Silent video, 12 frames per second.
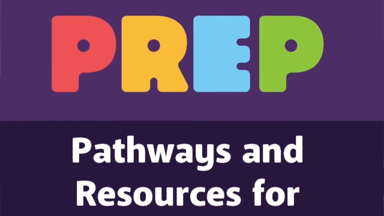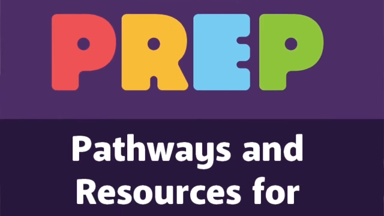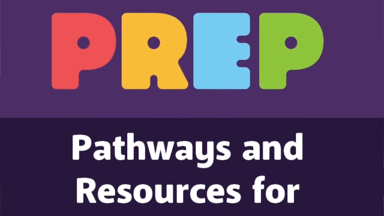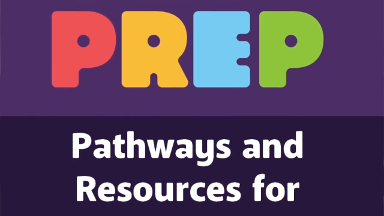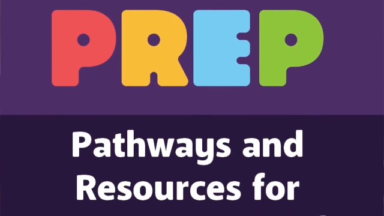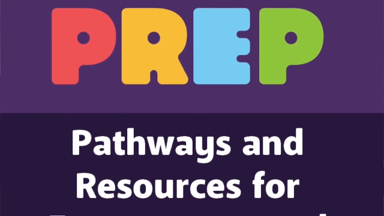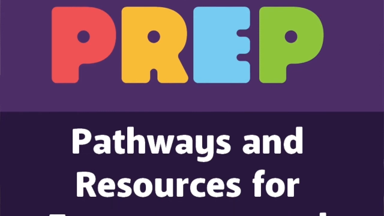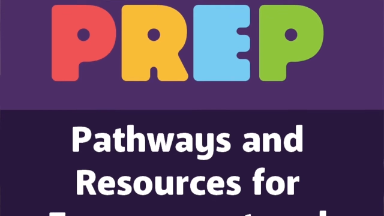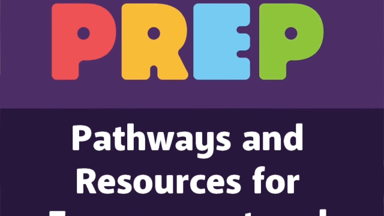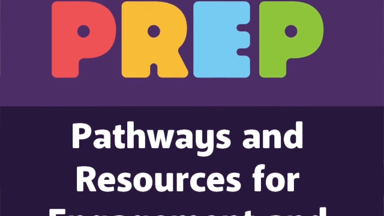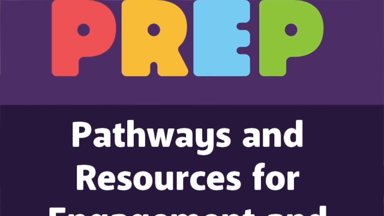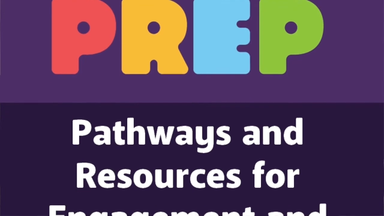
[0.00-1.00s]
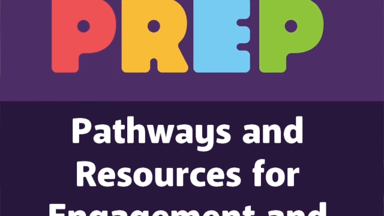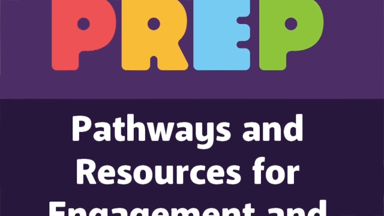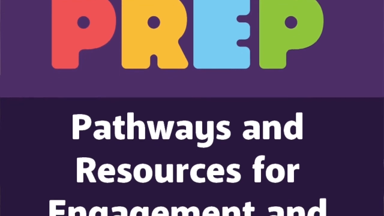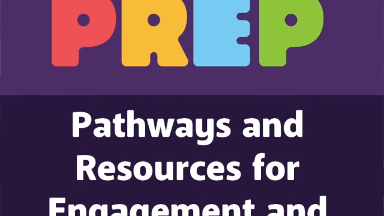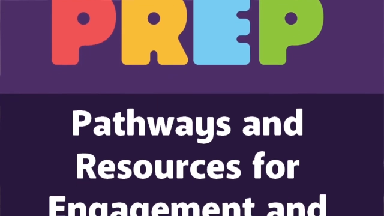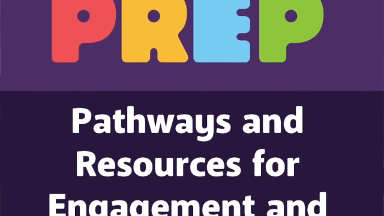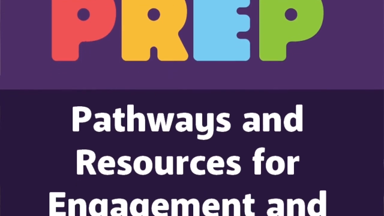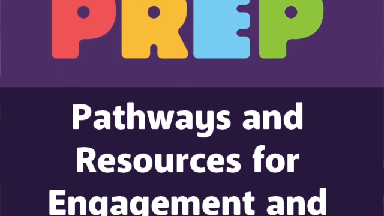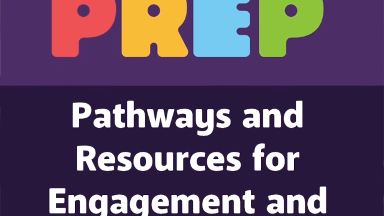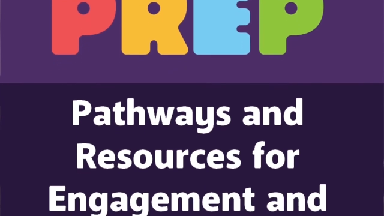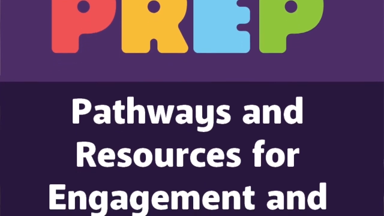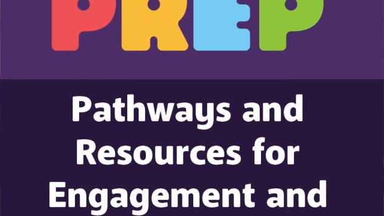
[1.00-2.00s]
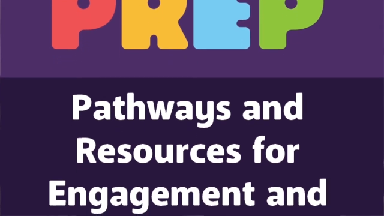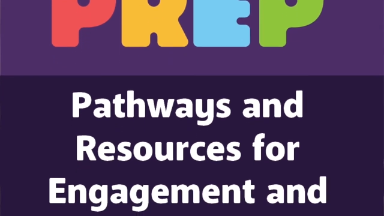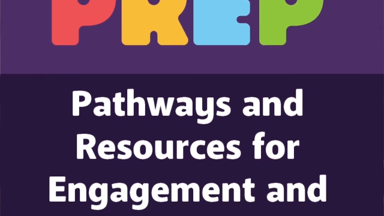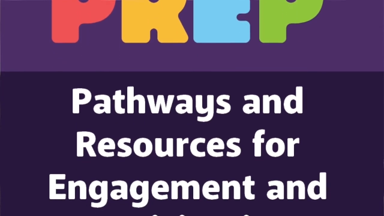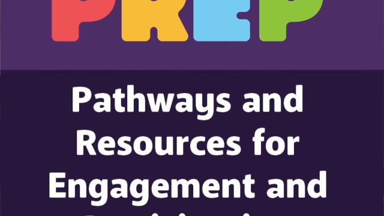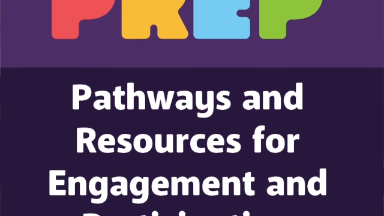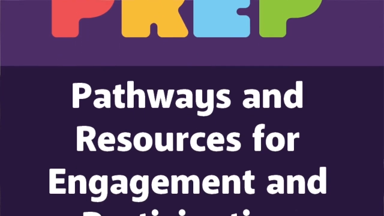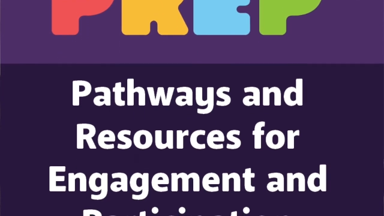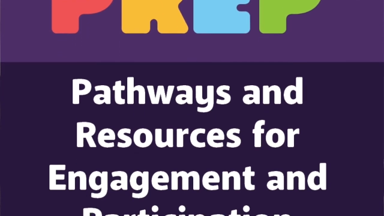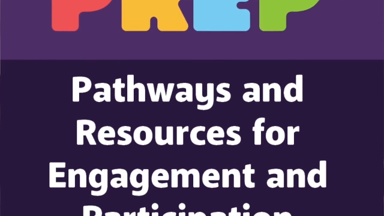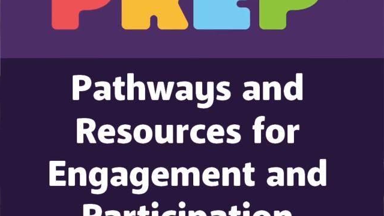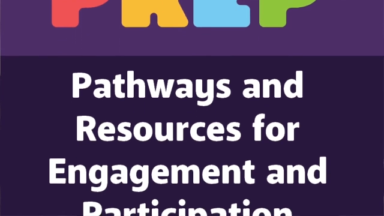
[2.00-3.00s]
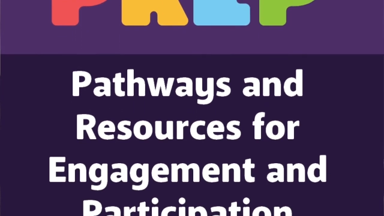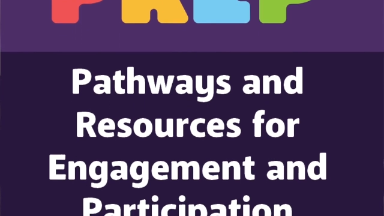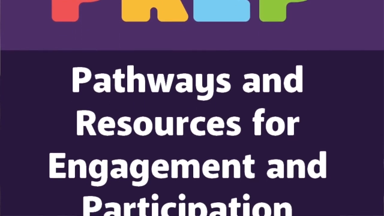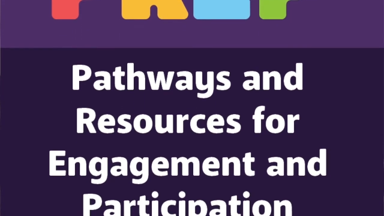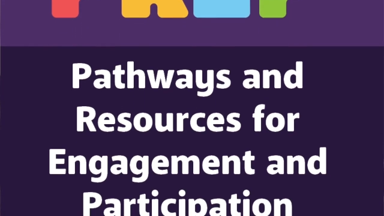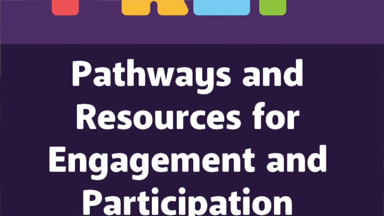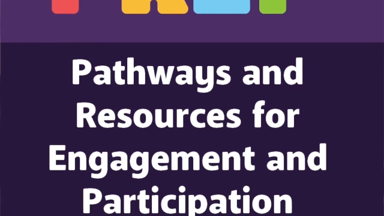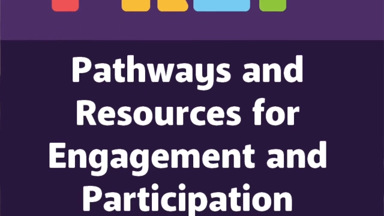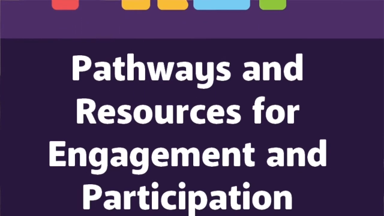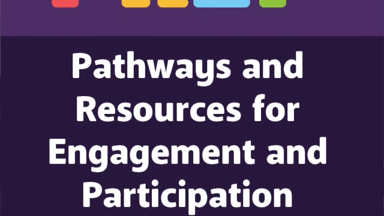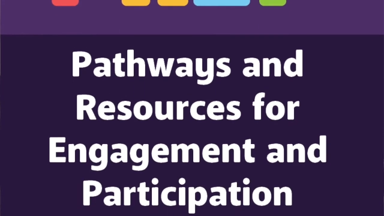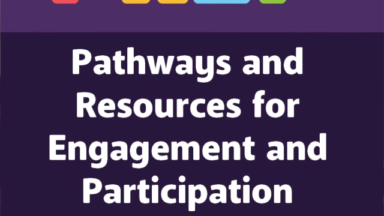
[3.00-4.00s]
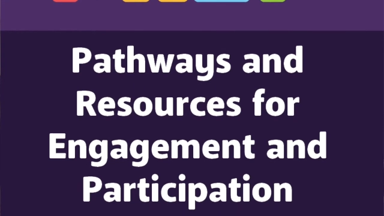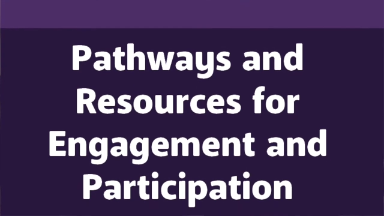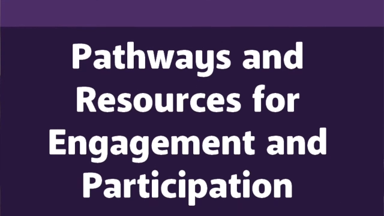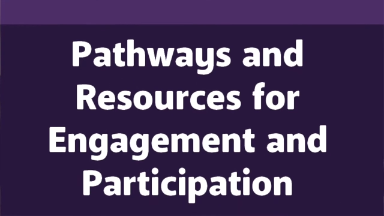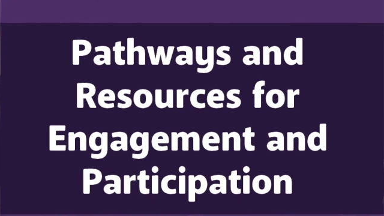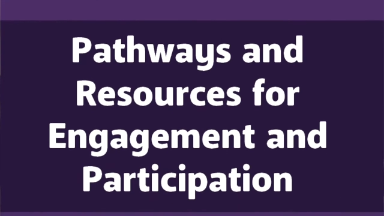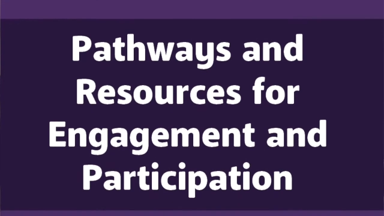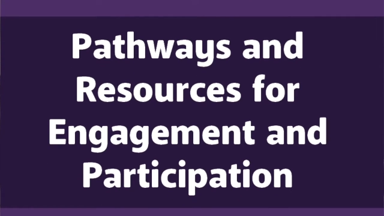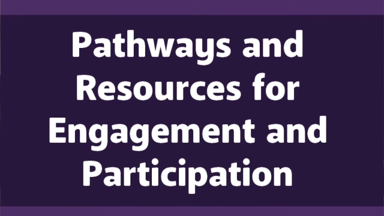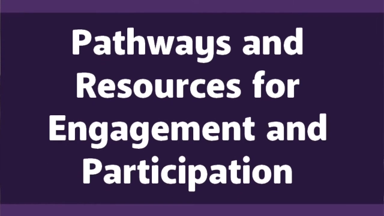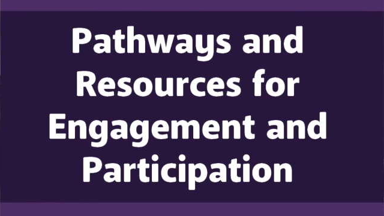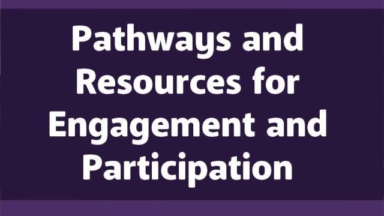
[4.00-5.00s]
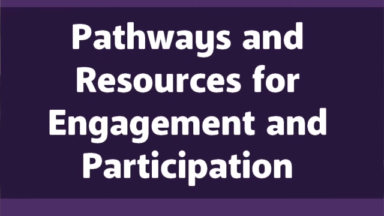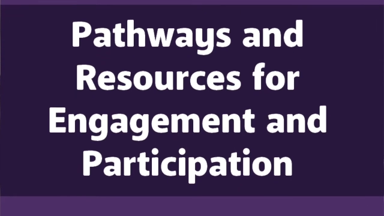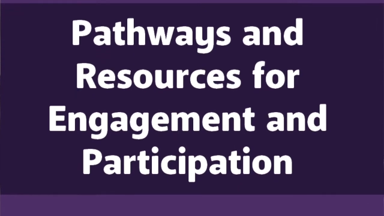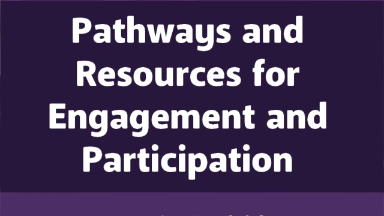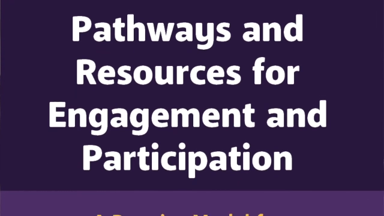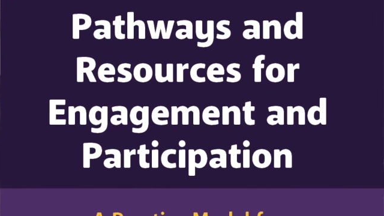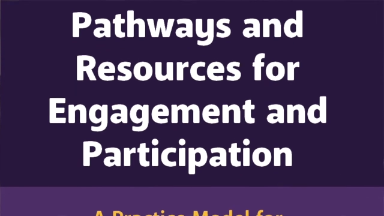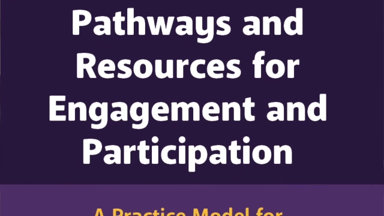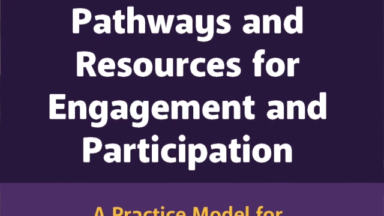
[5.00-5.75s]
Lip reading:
(no speaker visible)